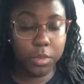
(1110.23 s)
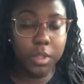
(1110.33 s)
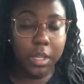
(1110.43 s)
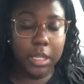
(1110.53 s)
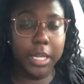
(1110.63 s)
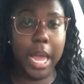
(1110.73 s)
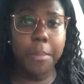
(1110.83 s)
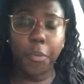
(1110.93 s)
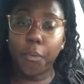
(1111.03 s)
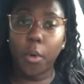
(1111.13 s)
The day
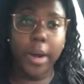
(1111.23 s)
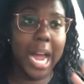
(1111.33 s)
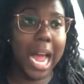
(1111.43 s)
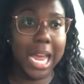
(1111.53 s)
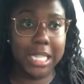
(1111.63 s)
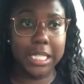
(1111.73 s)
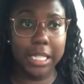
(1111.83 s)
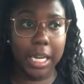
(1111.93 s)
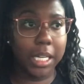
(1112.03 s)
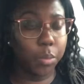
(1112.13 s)
before, I asked the
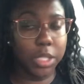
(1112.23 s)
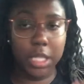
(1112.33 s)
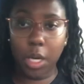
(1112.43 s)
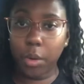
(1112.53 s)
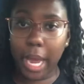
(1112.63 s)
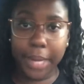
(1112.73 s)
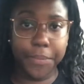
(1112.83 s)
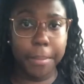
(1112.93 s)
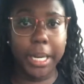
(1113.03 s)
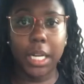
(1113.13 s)
lady, was it okay
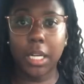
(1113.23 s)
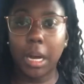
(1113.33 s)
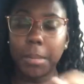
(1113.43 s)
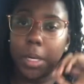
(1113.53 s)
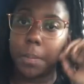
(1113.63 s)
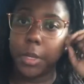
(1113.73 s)
for me to come up,